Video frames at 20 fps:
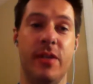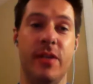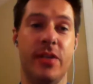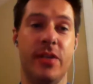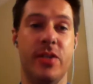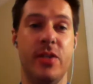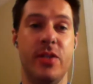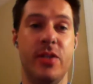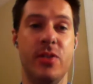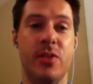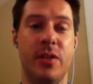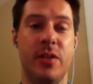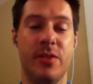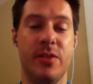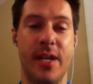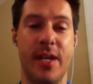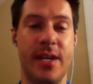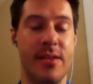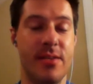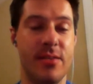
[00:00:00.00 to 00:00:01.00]
because usually those
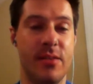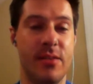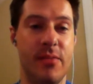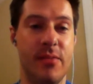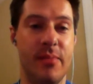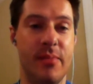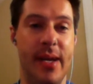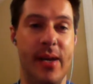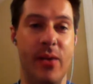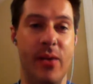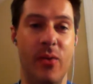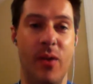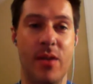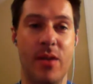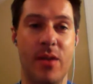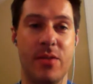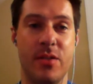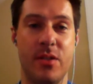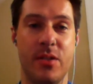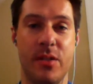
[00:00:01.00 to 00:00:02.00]
guys don't even make a
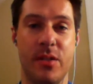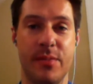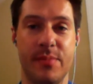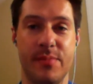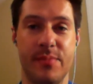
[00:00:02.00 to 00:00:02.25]
roster.